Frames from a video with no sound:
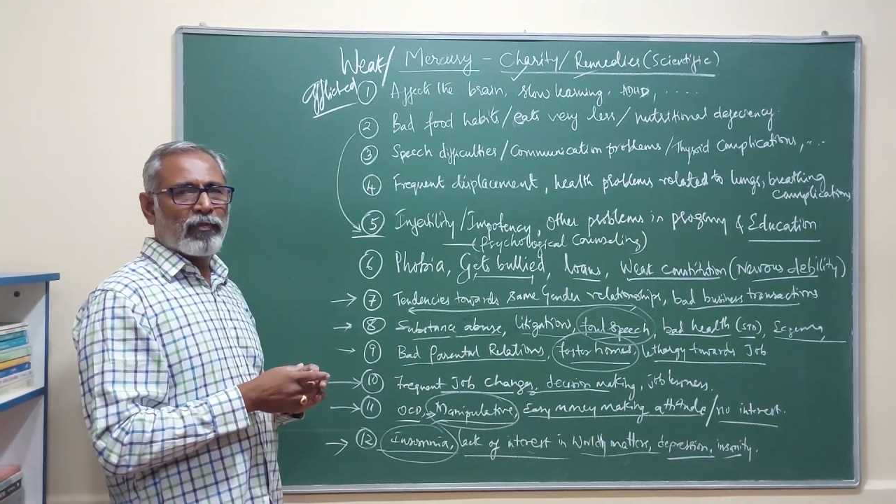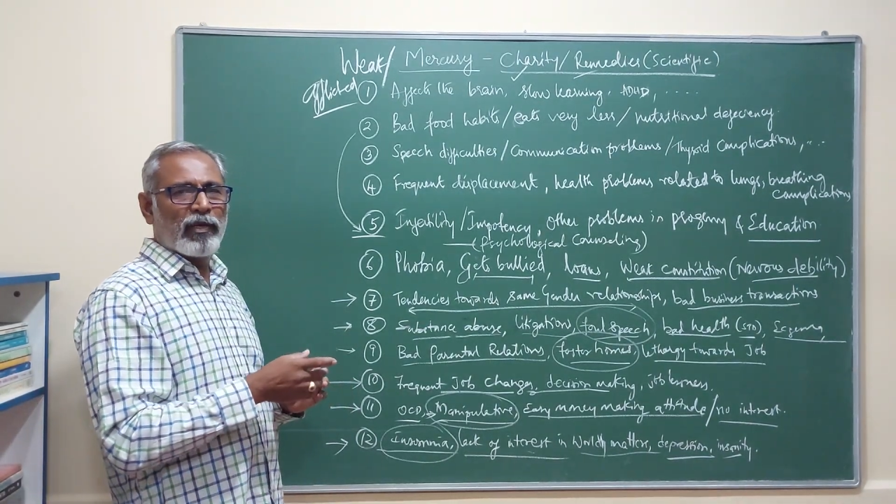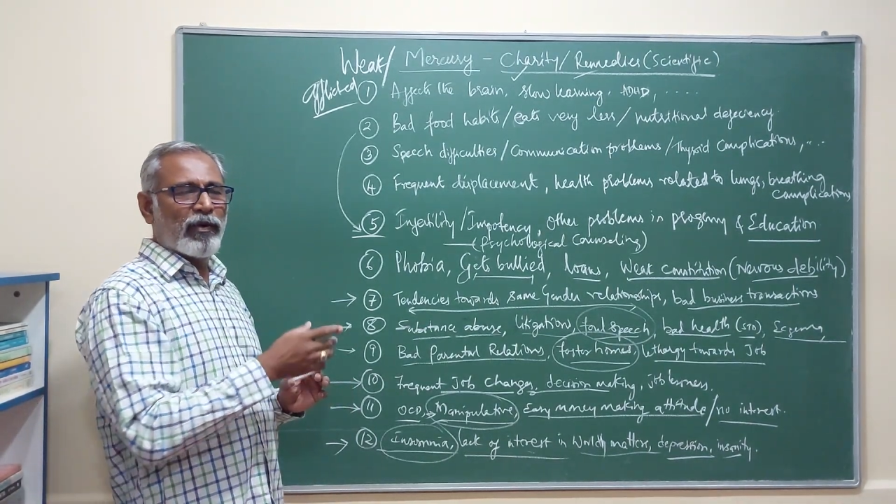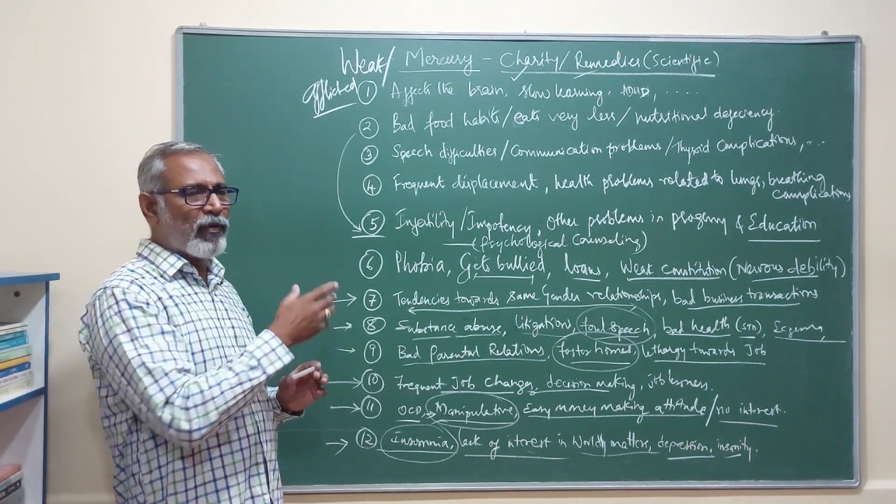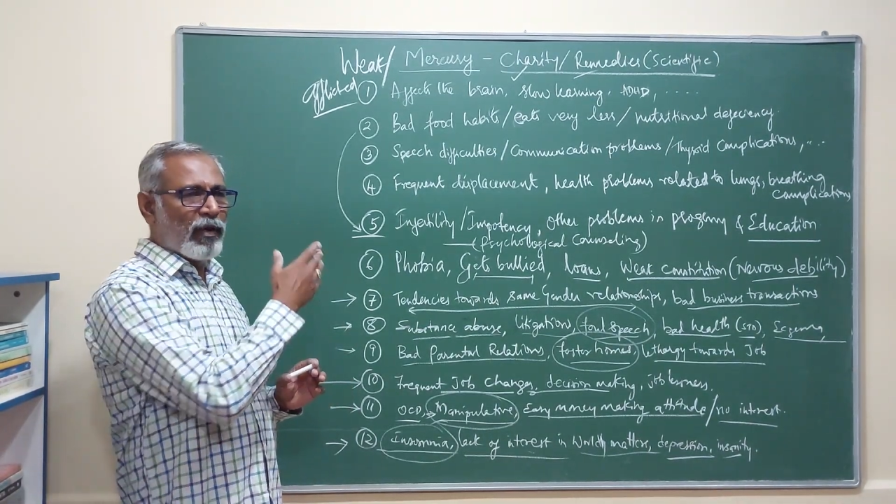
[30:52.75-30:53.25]

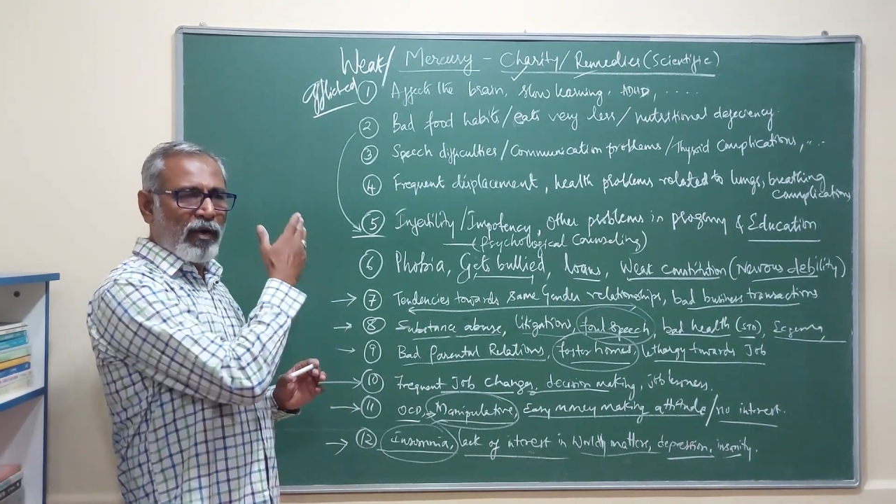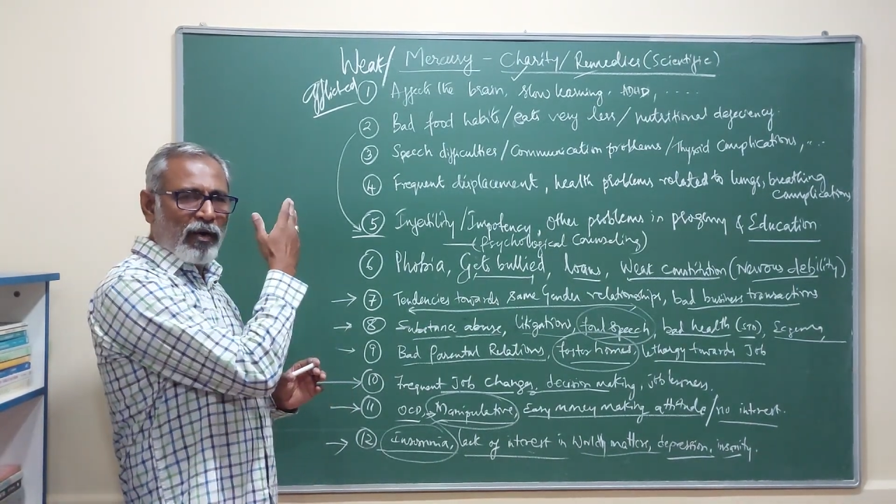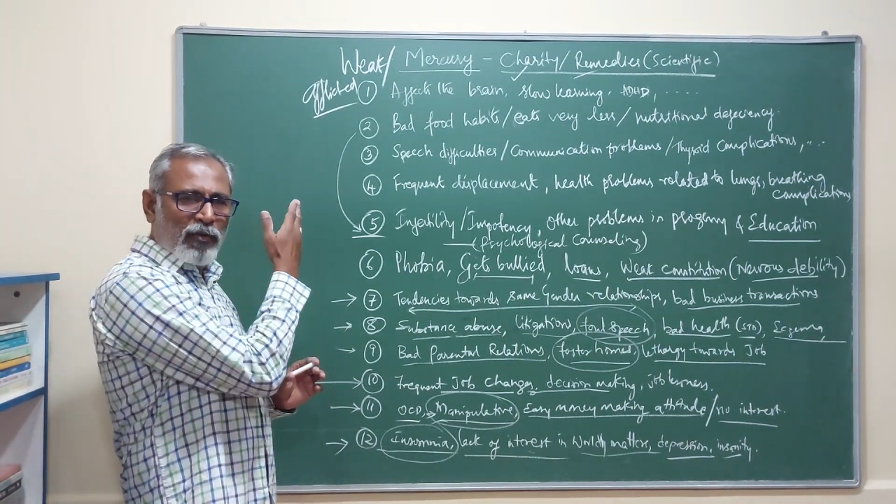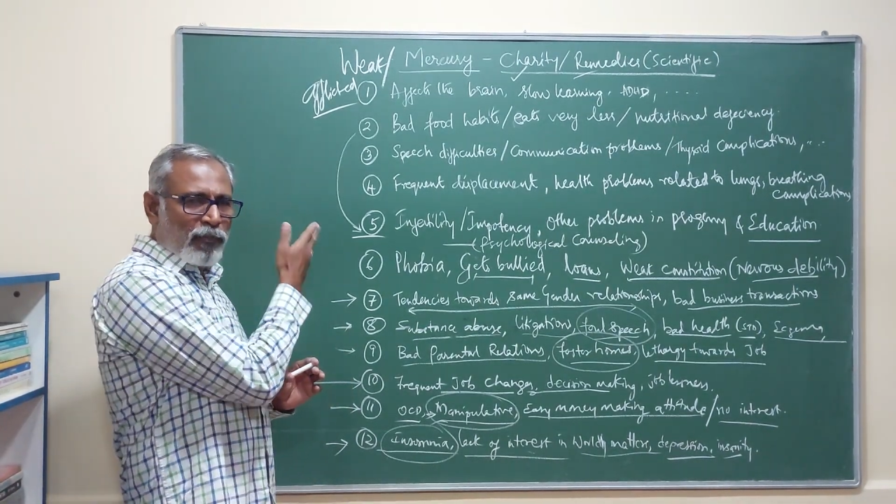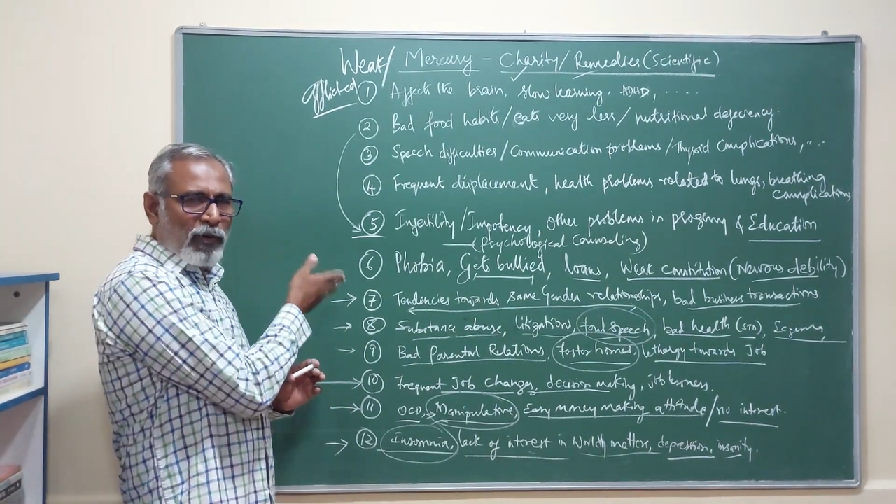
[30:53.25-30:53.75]
give a
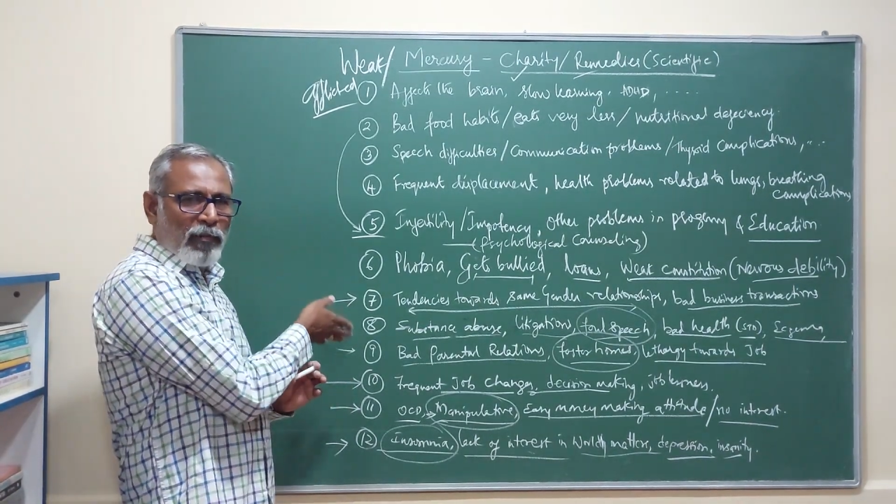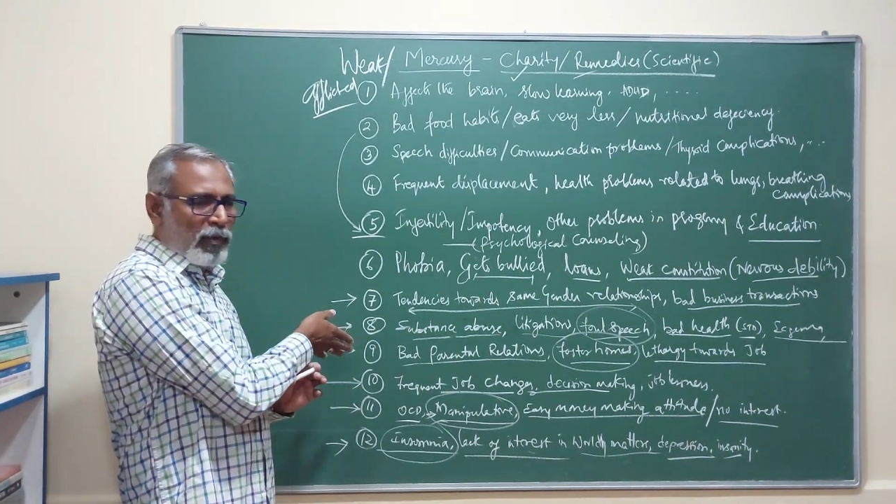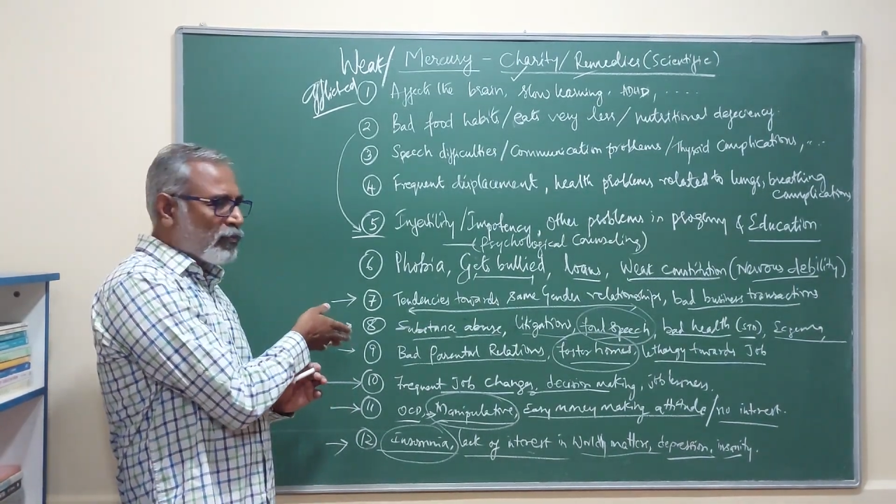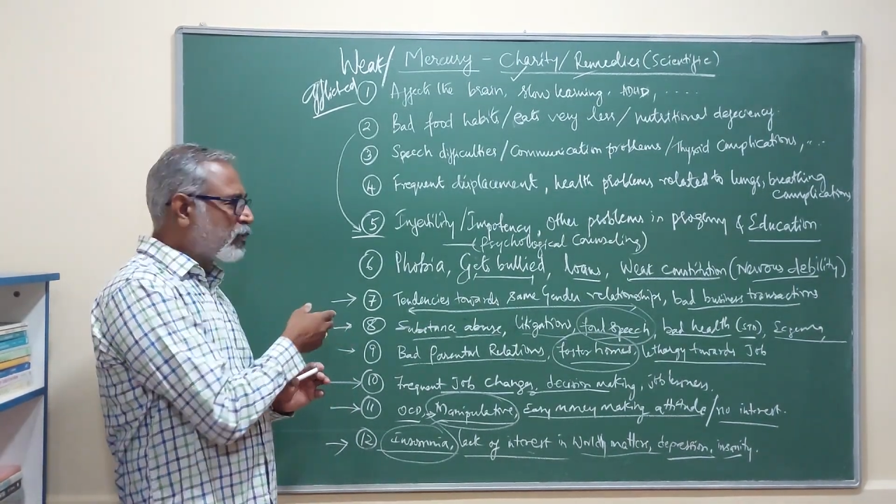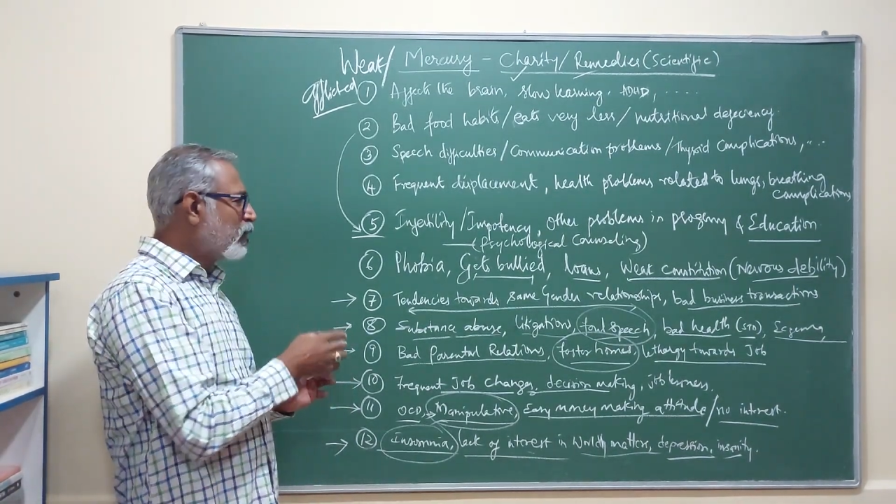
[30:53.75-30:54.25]
lot of
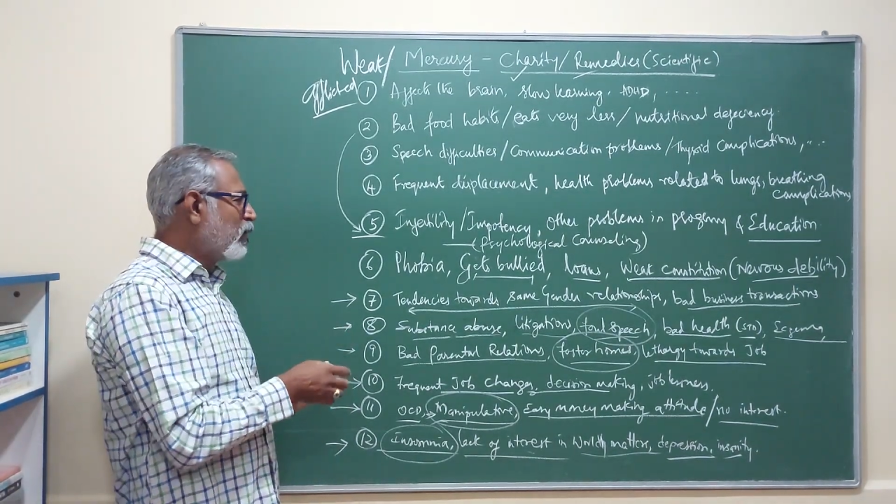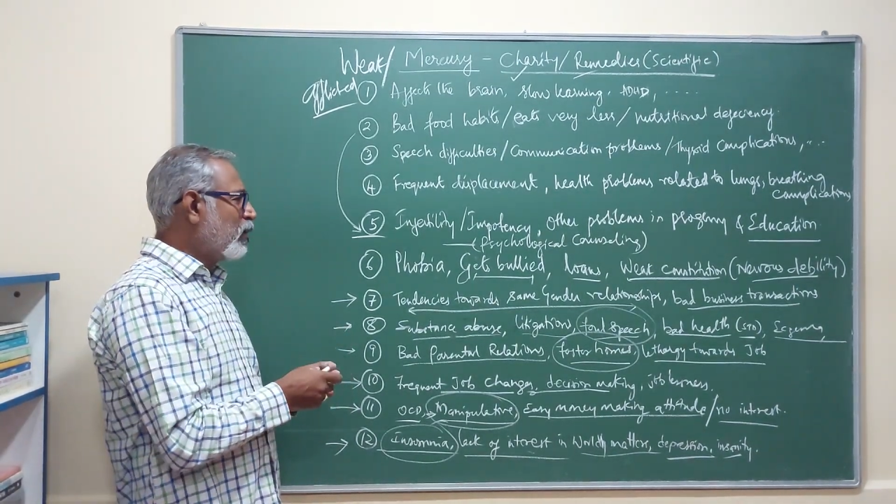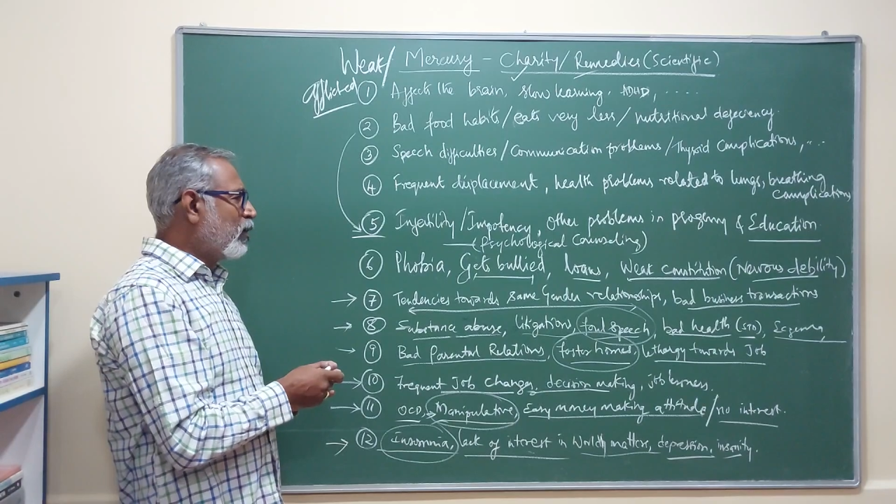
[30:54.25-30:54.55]
problems